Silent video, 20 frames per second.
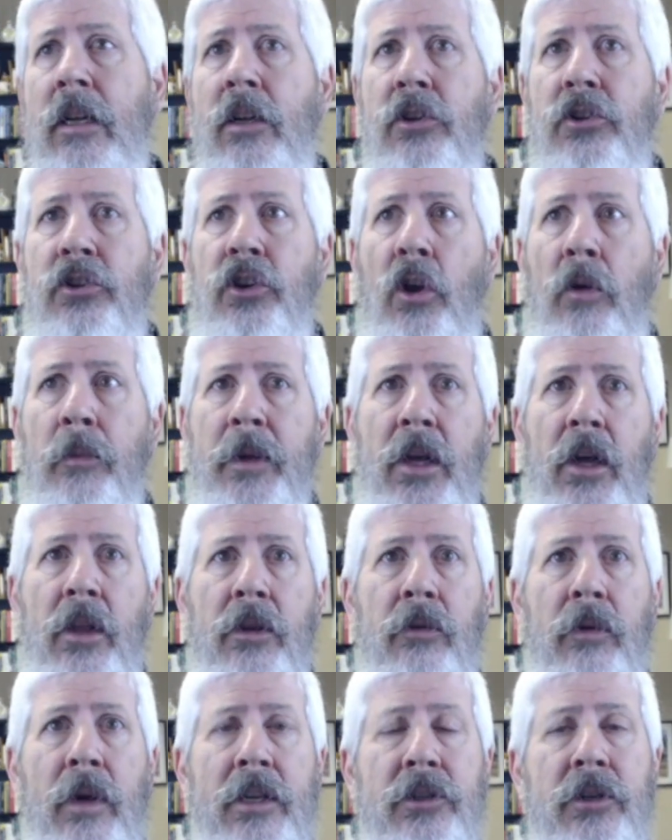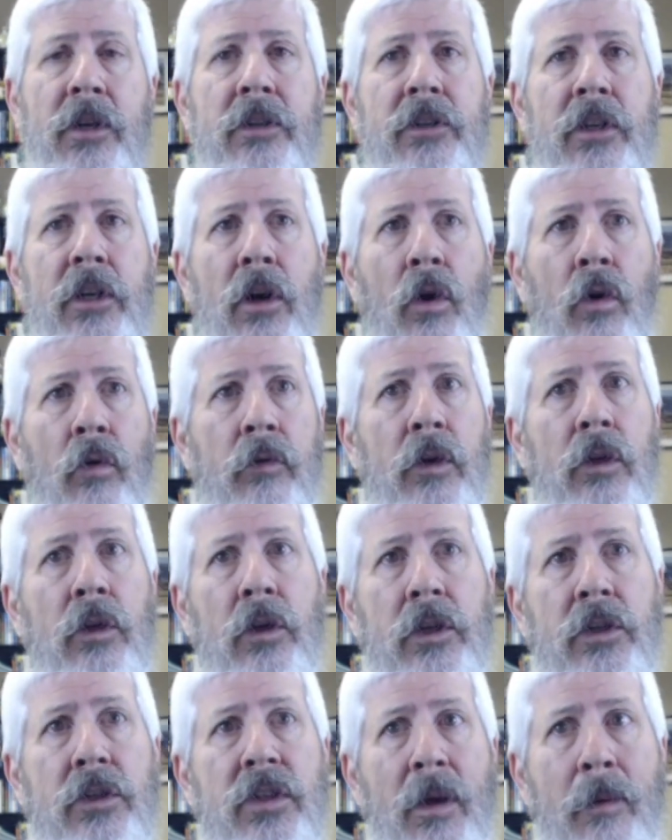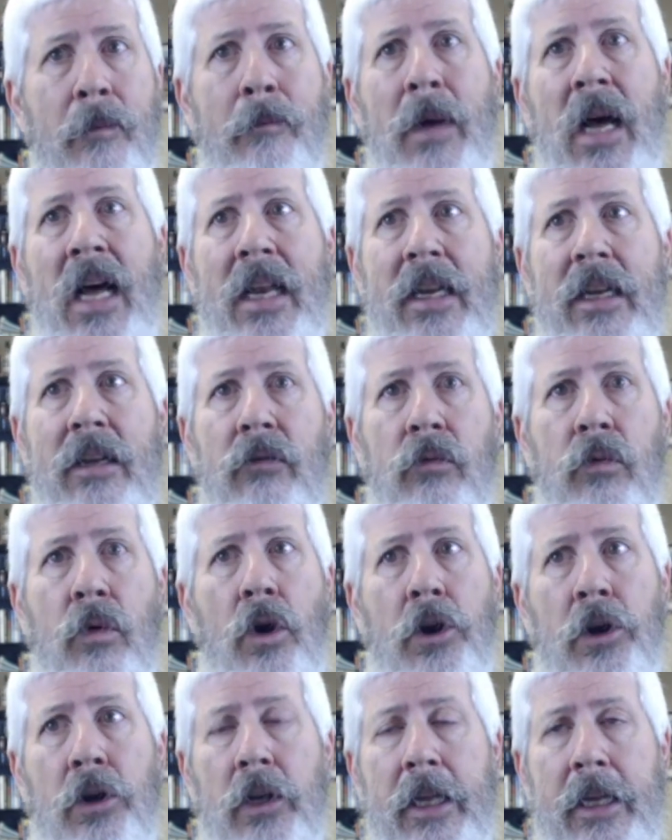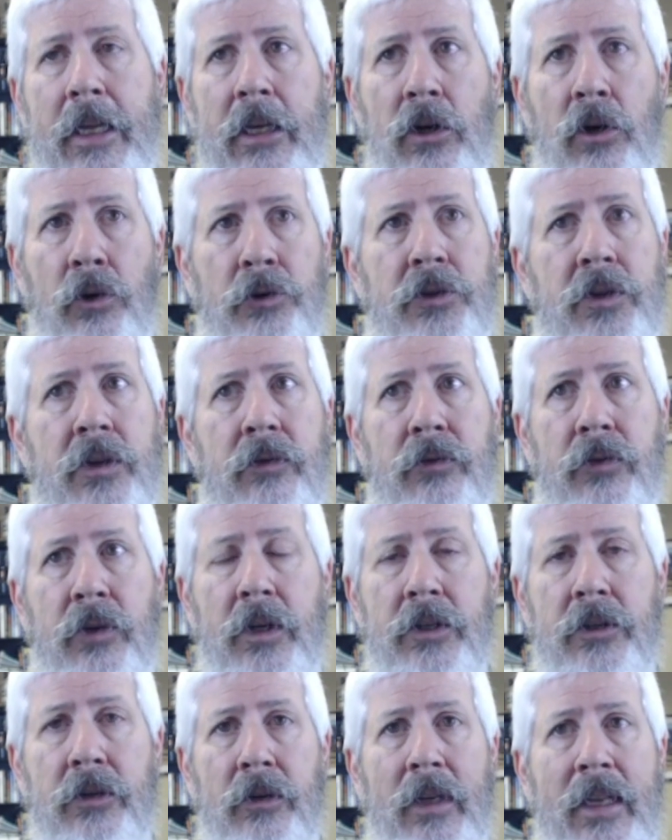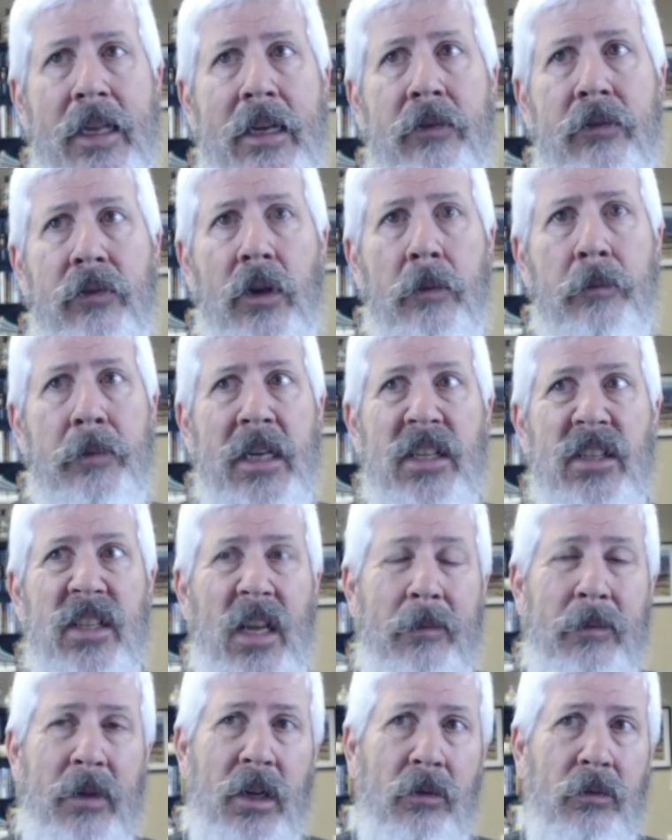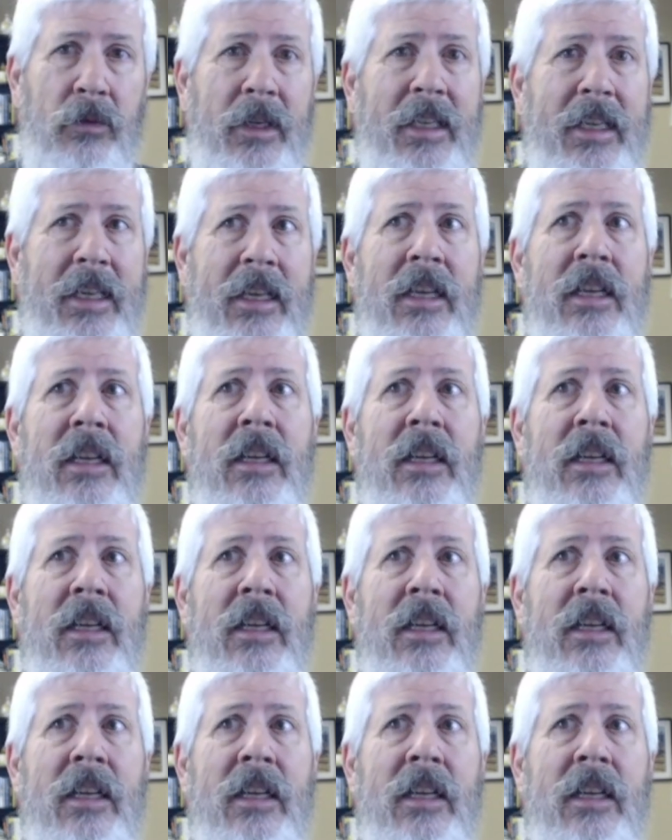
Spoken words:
Show me all the restaurants that overlook some body of water, like an oceanfront or lakefront, because I'm going to really,